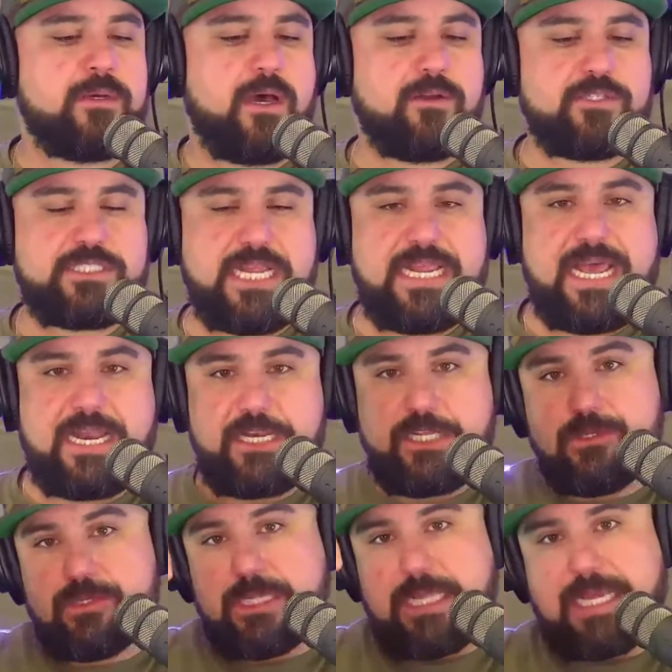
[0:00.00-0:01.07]
understand how to
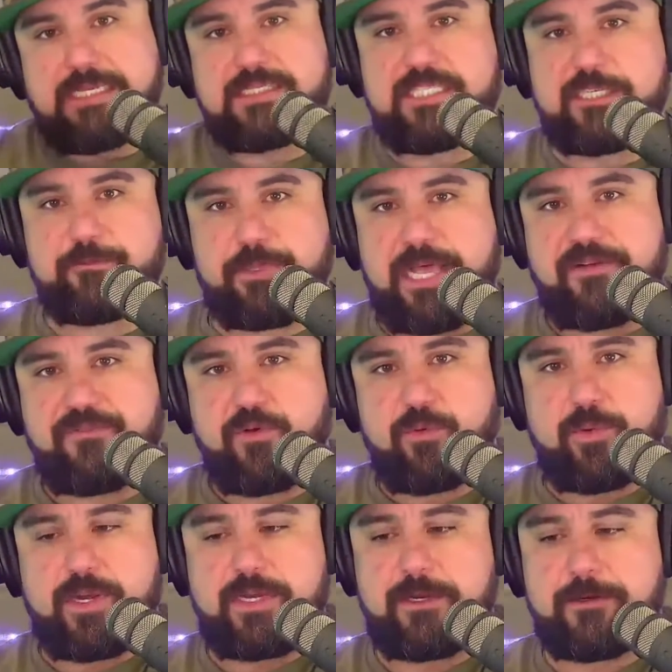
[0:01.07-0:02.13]
utilize this platform
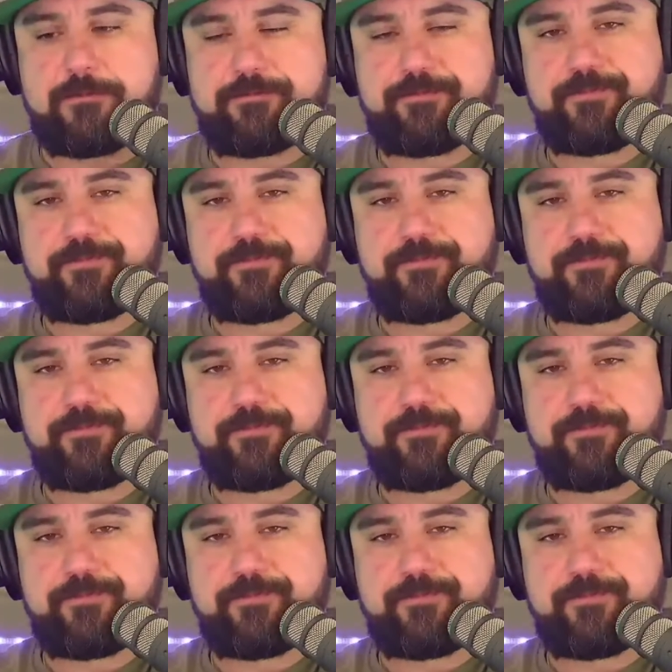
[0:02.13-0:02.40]
right here.